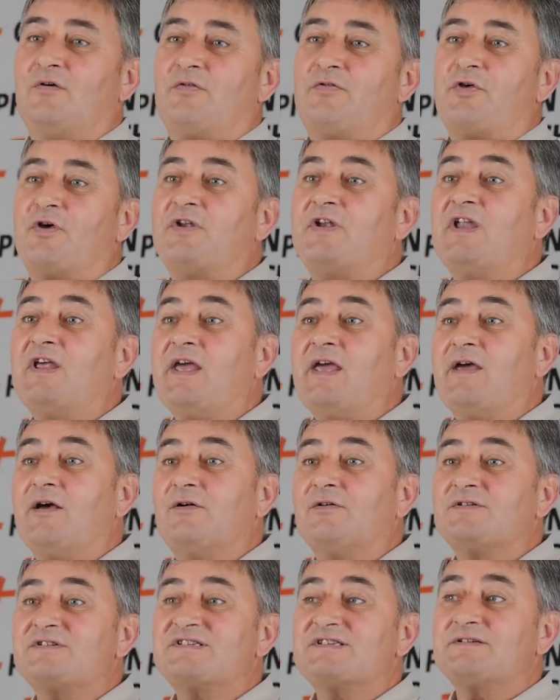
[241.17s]
the
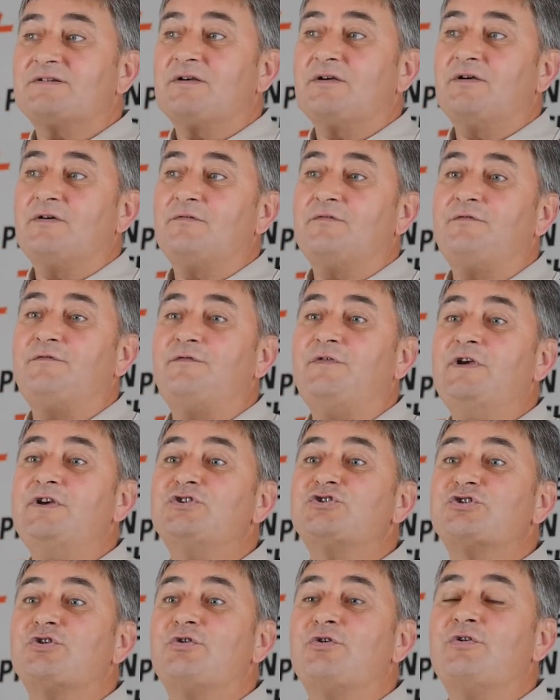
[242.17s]
nails
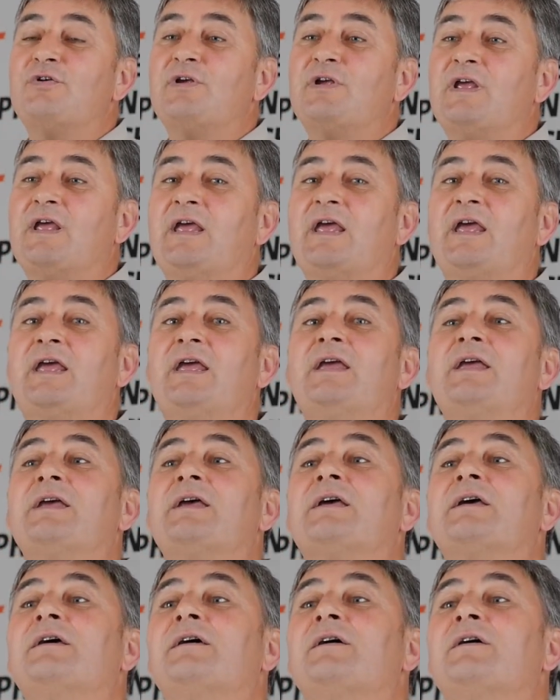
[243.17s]
feature a
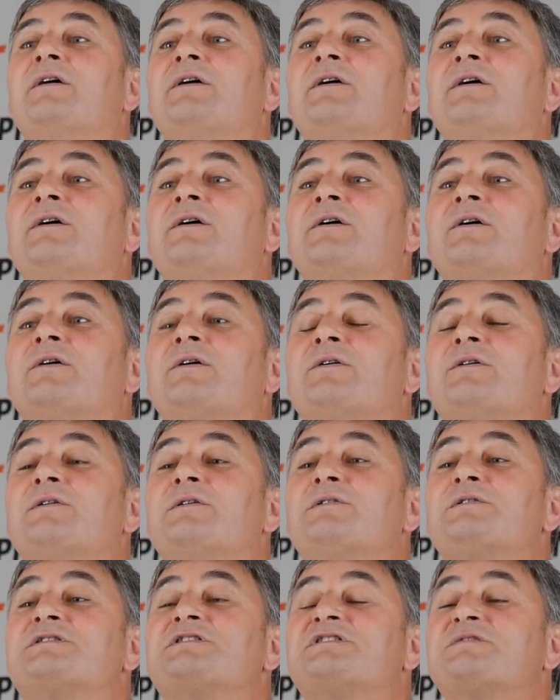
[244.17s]

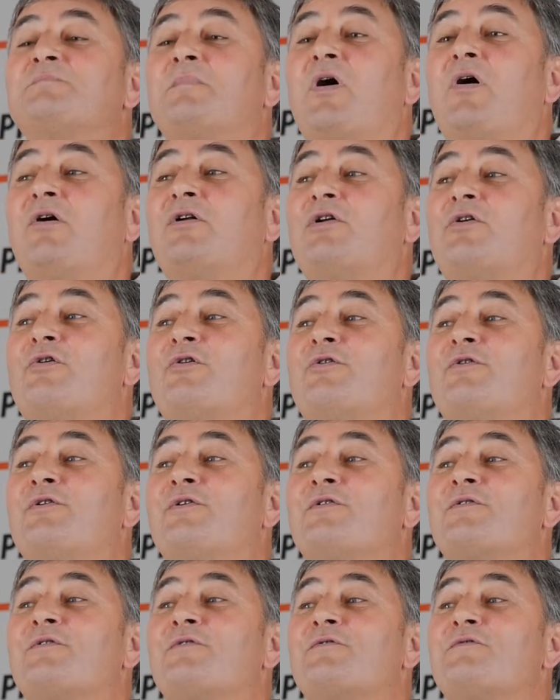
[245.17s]
smaller
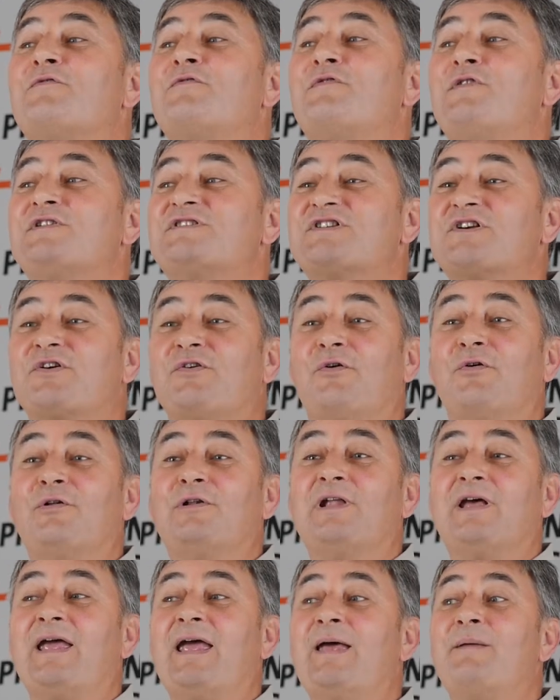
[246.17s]

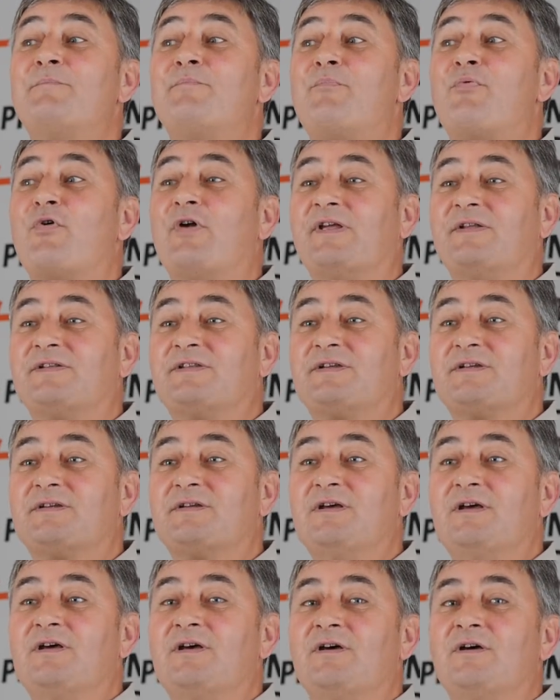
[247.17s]
physical imprint,
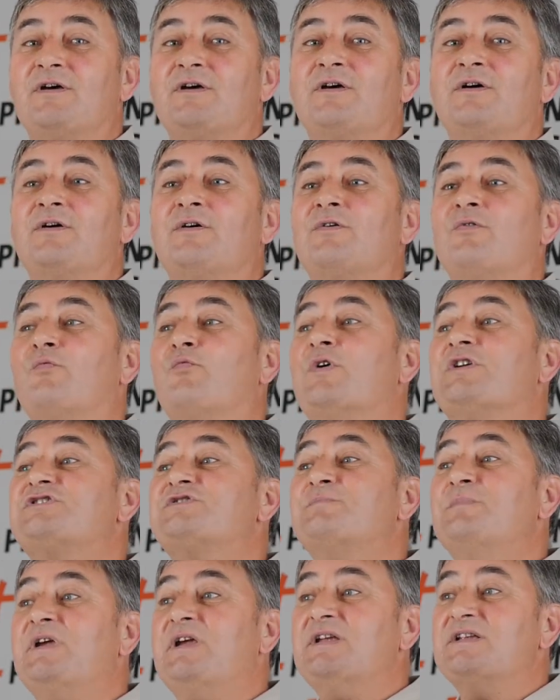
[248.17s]

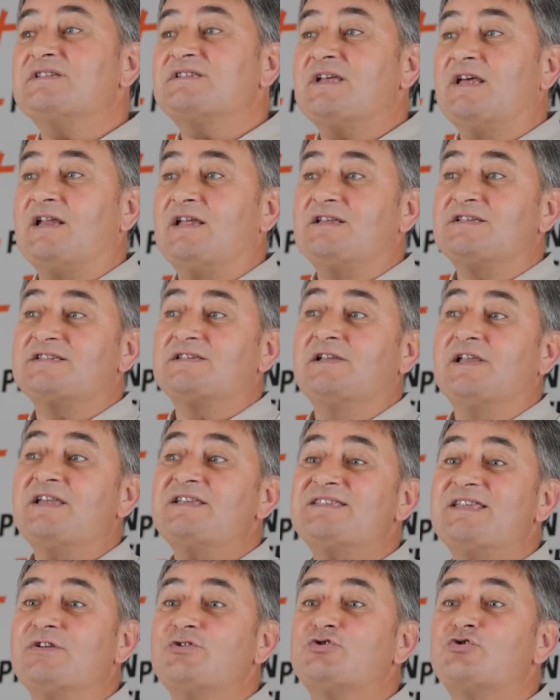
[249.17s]
which means it is
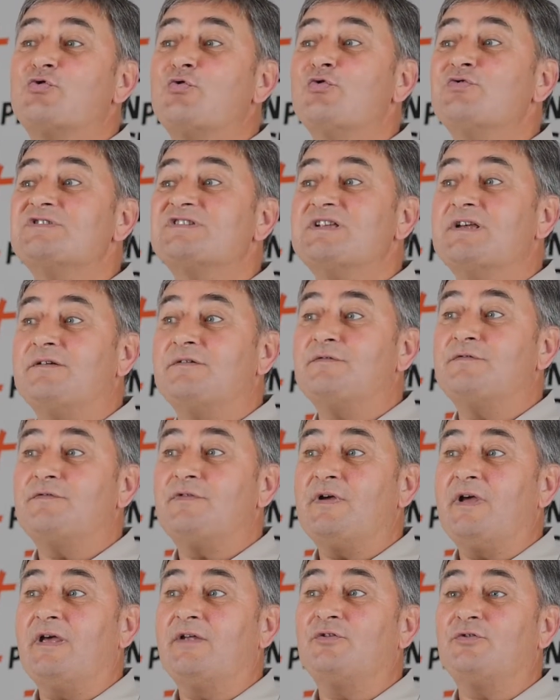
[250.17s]
less intrusive
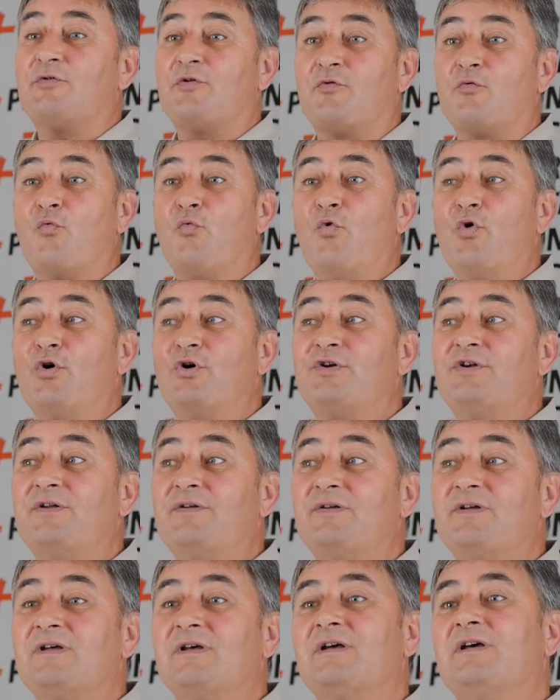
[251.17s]
into the wood,
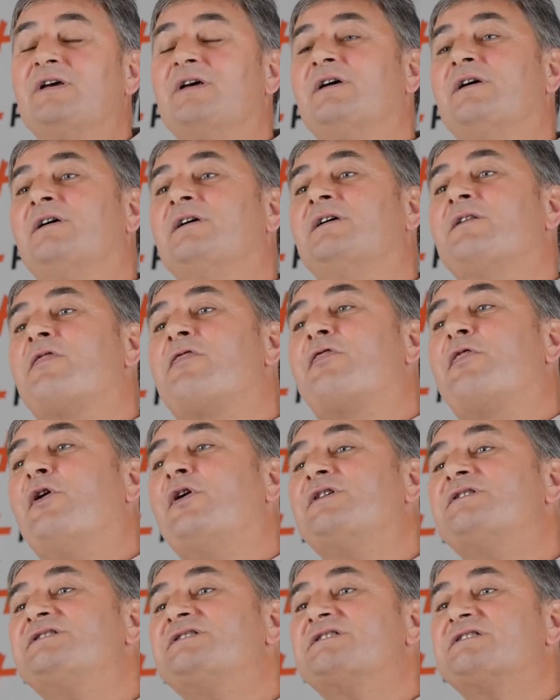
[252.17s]

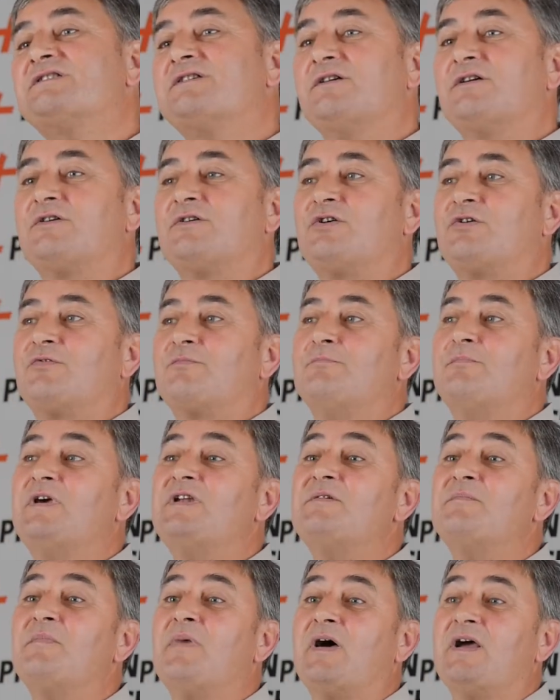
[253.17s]
thus
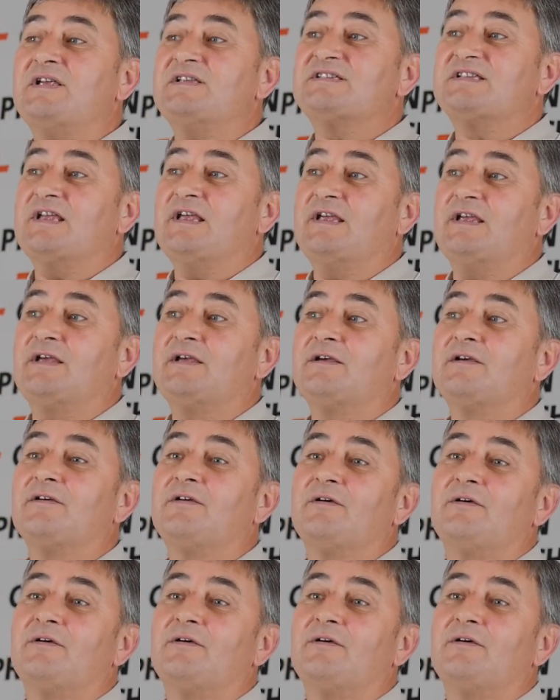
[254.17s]
minimizing